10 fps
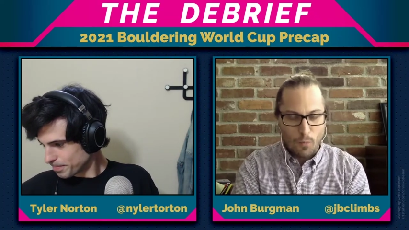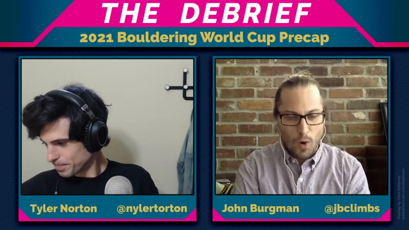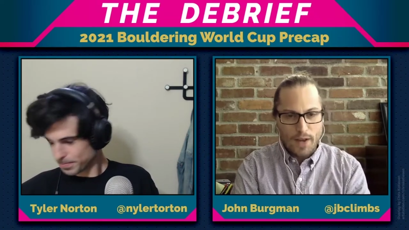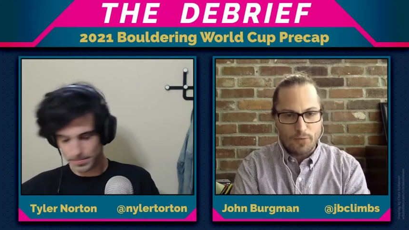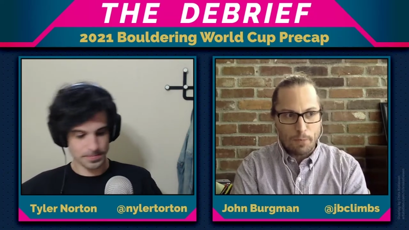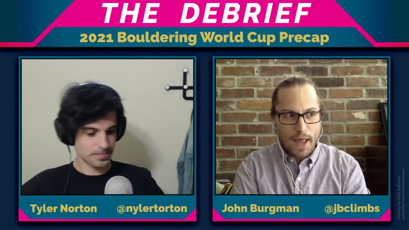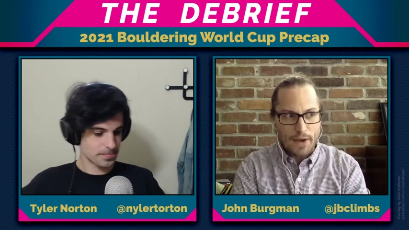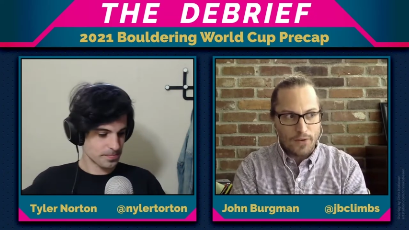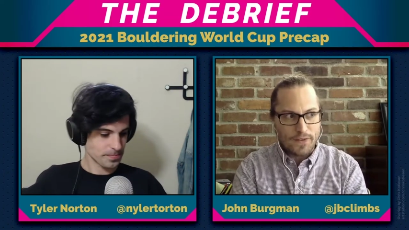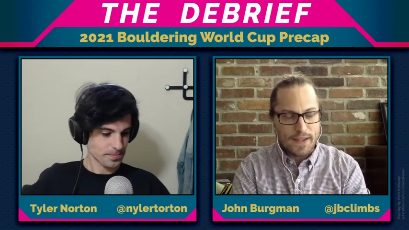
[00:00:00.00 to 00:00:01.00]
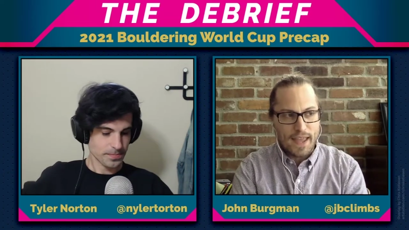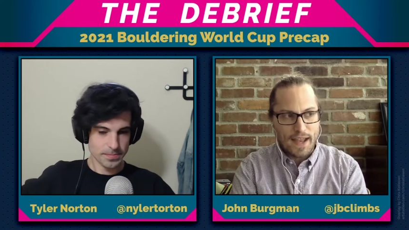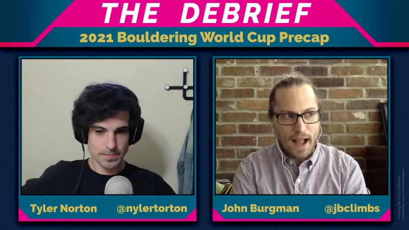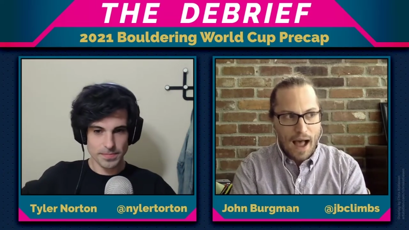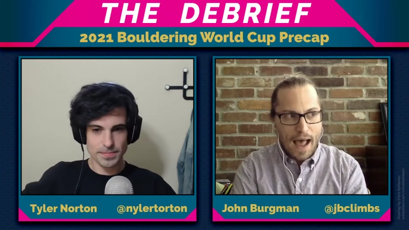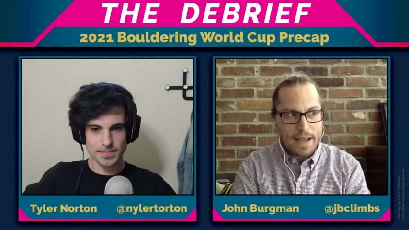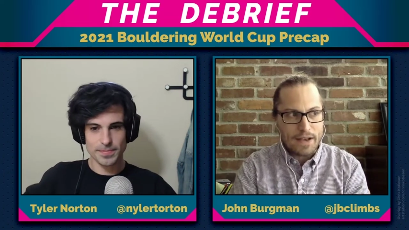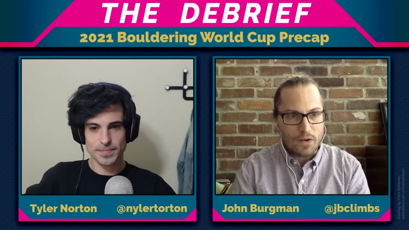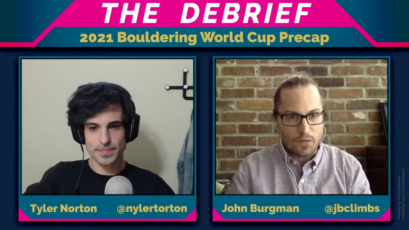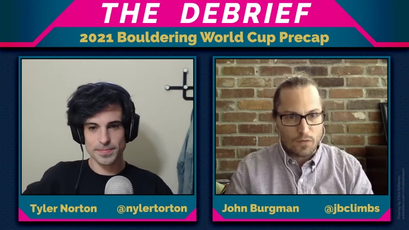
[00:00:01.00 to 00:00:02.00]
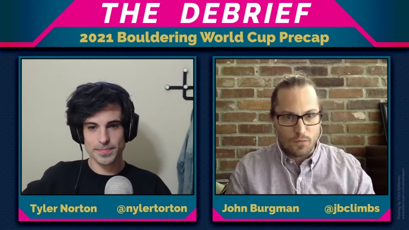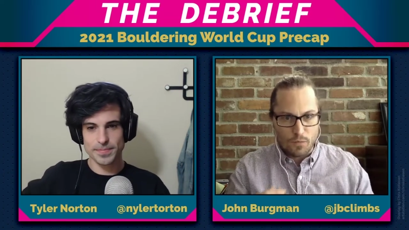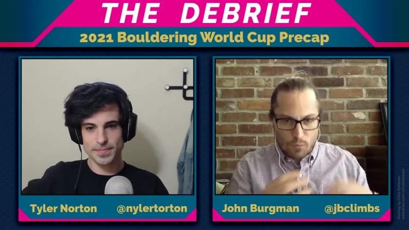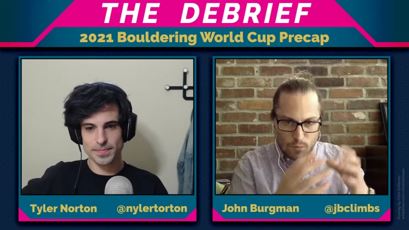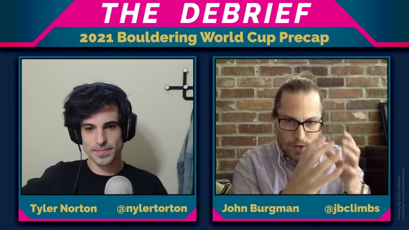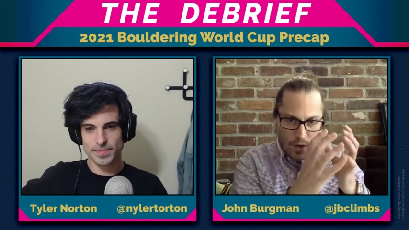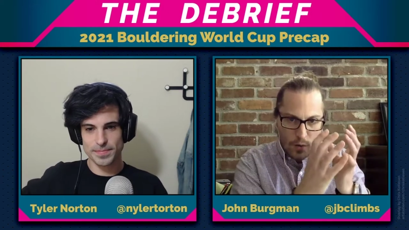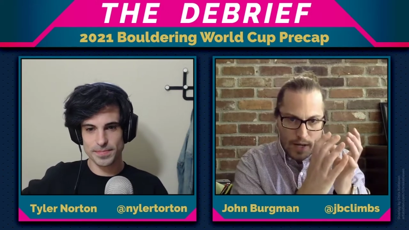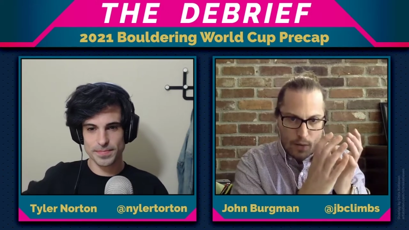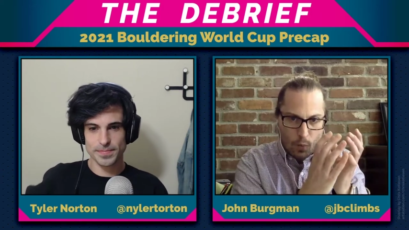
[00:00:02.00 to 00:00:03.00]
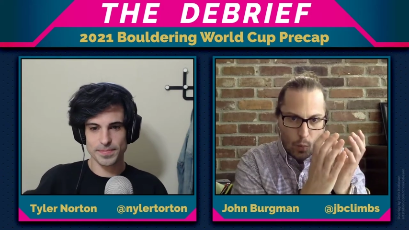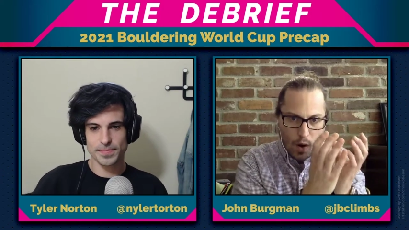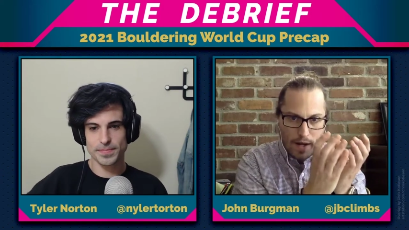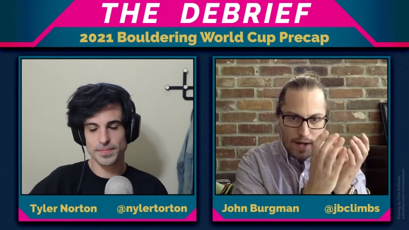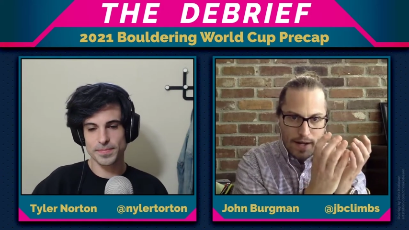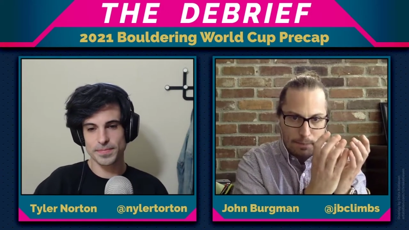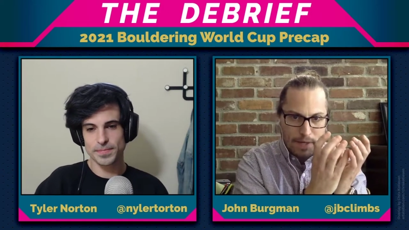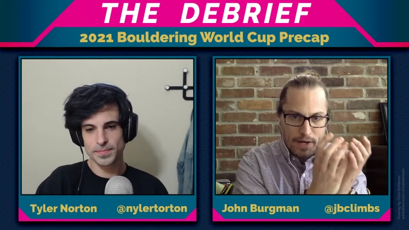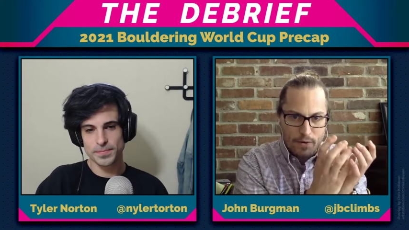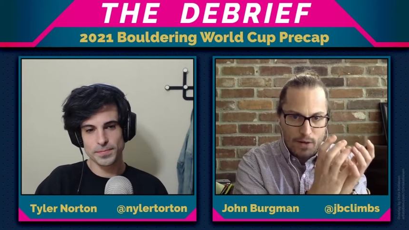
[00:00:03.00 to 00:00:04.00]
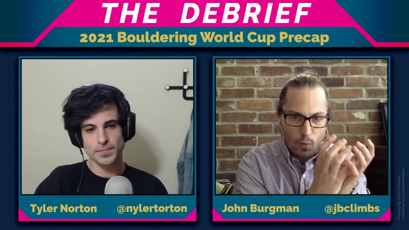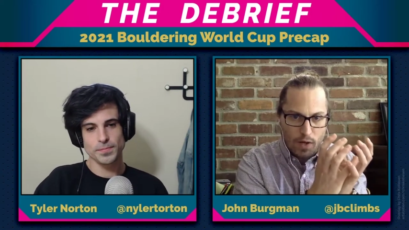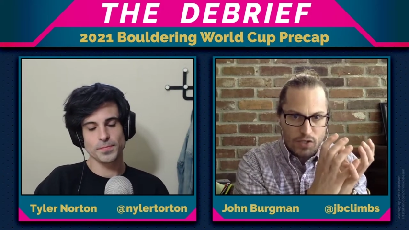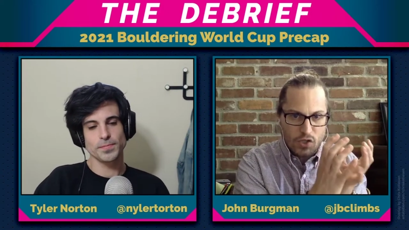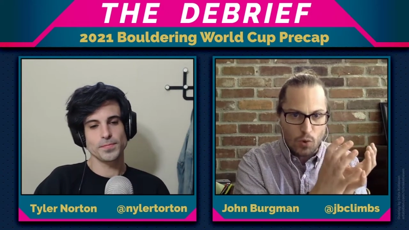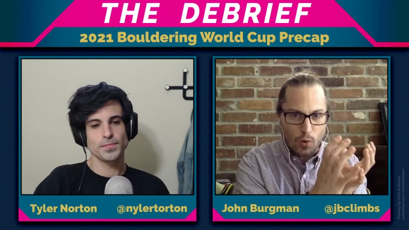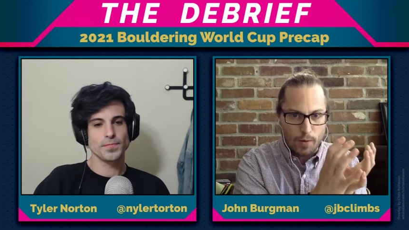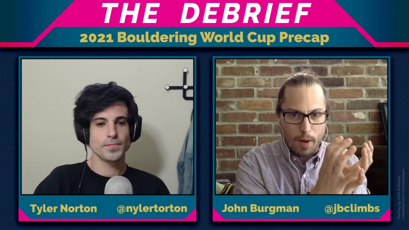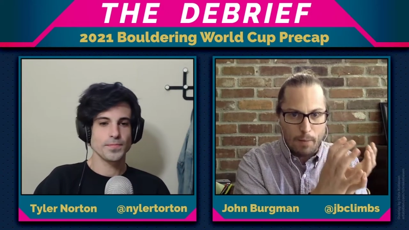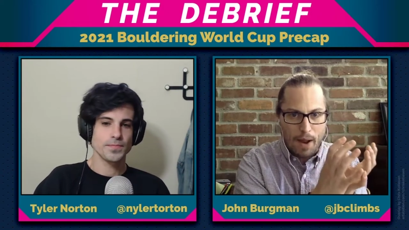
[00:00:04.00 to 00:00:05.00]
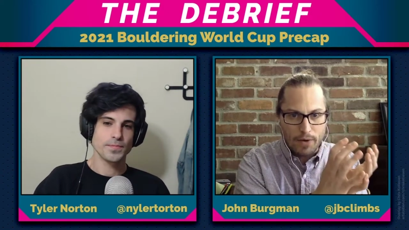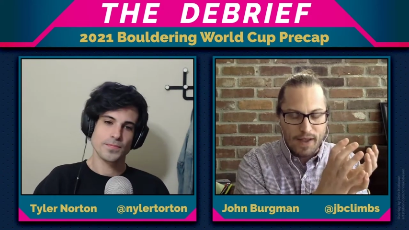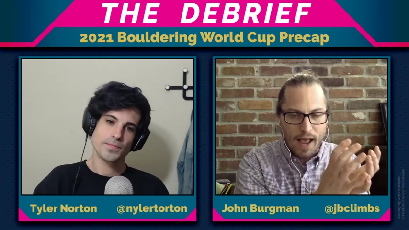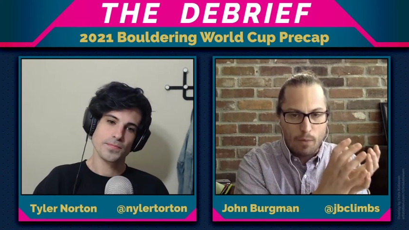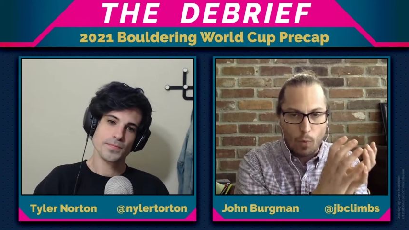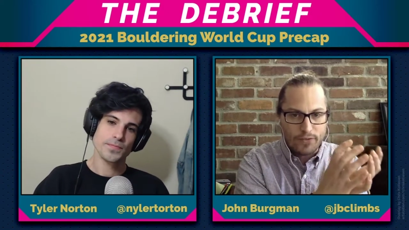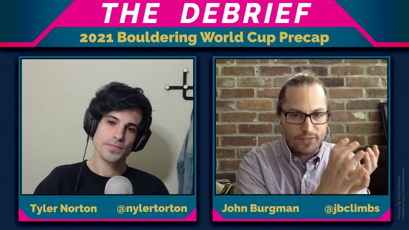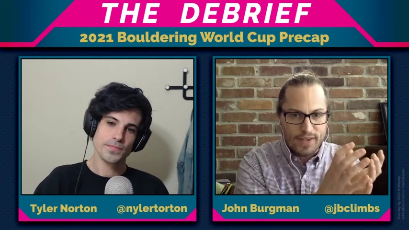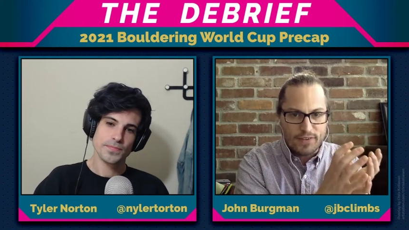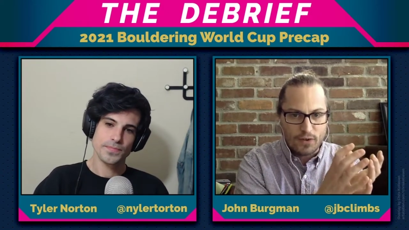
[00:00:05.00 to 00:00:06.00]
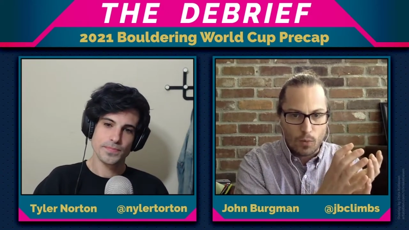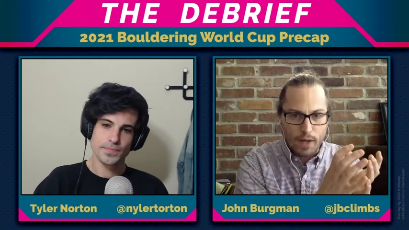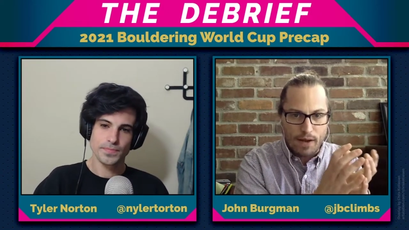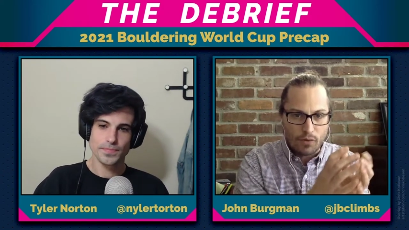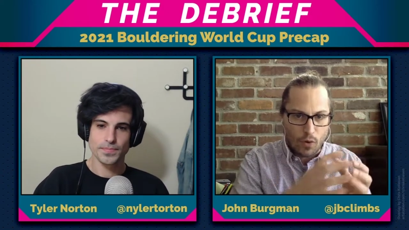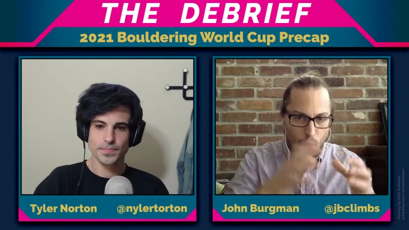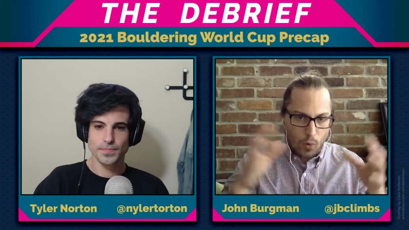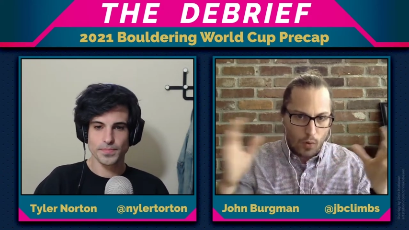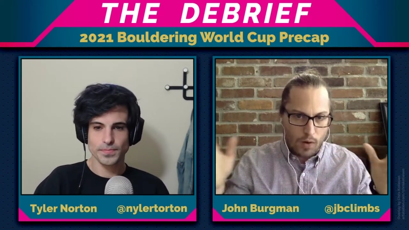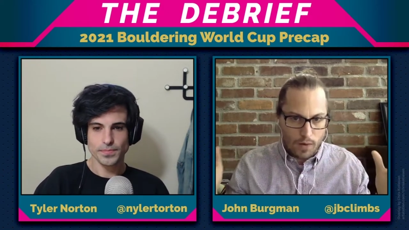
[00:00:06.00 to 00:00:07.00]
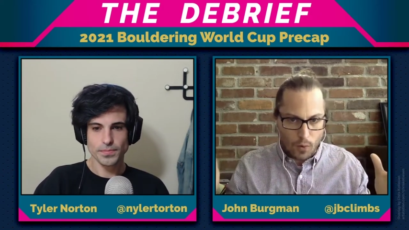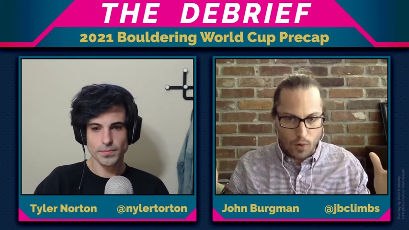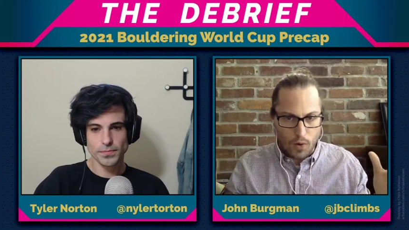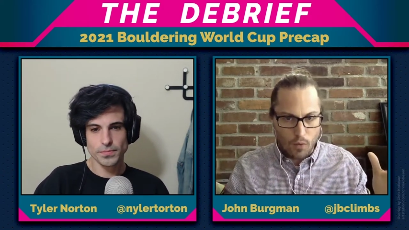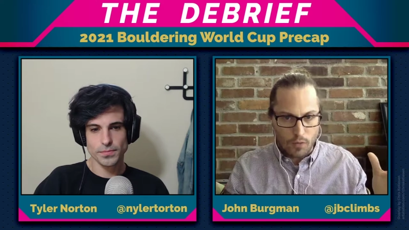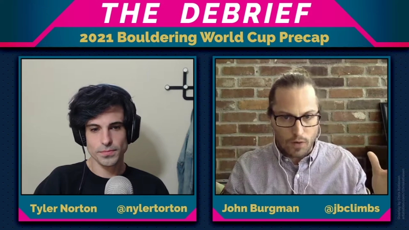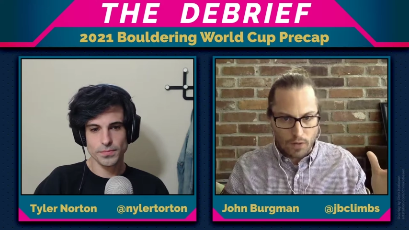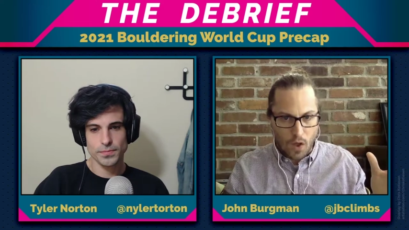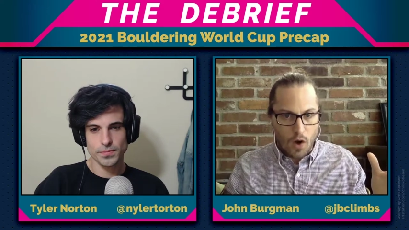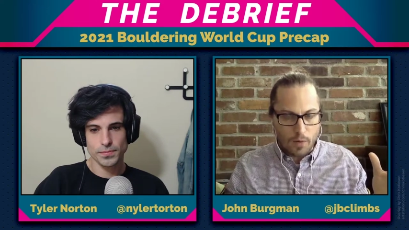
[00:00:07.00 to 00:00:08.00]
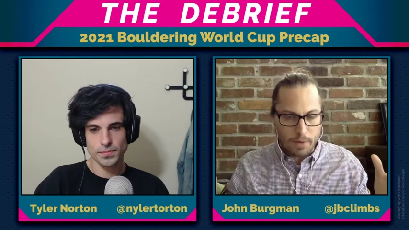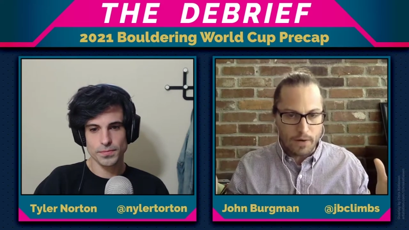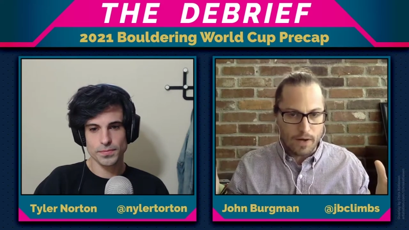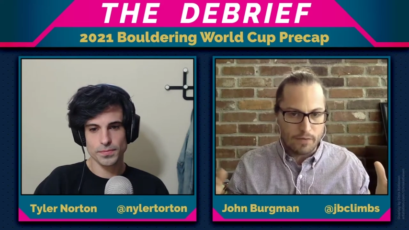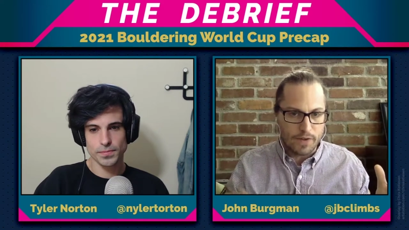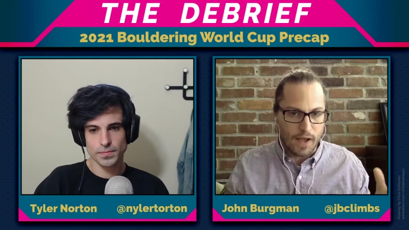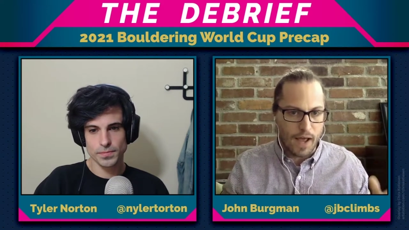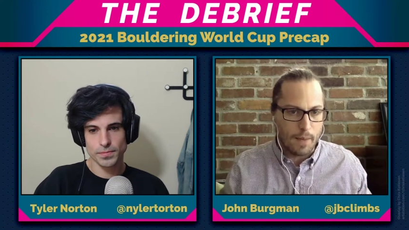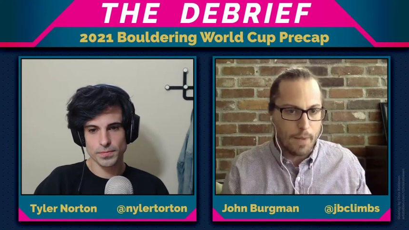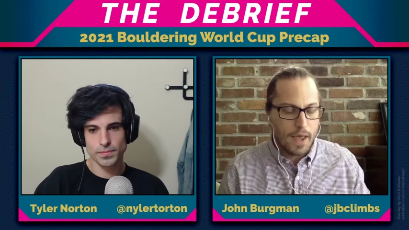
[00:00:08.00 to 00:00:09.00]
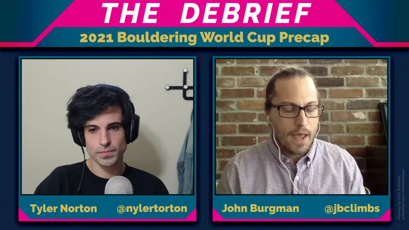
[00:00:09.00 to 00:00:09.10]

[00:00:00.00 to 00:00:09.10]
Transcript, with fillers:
Speaker 1: what is better to get hot you know in one period one short amount of time one season or whatever or or over a long period of time